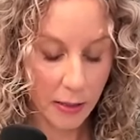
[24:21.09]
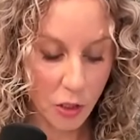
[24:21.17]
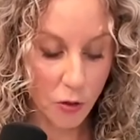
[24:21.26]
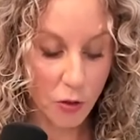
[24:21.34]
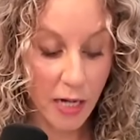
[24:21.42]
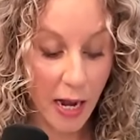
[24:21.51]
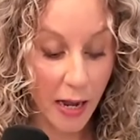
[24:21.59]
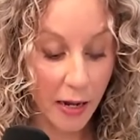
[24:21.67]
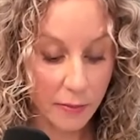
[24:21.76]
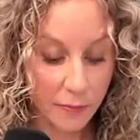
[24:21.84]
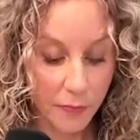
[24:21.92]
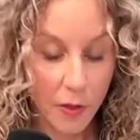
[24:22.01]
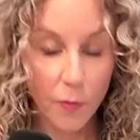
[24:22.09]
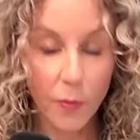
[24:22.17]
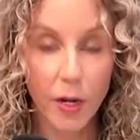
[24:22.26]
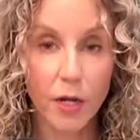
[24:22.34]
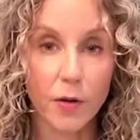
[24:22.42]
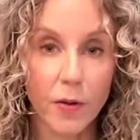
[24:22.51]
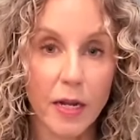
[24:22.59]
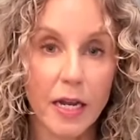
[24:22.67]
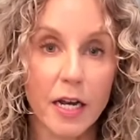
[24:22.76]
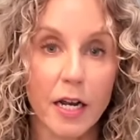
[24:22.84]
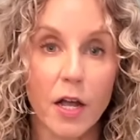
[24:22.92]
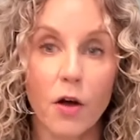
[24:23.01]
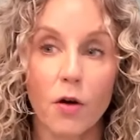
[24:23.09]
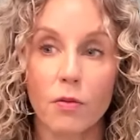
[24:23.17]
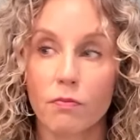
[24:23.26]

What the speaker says: to stay when I knew I needed to go.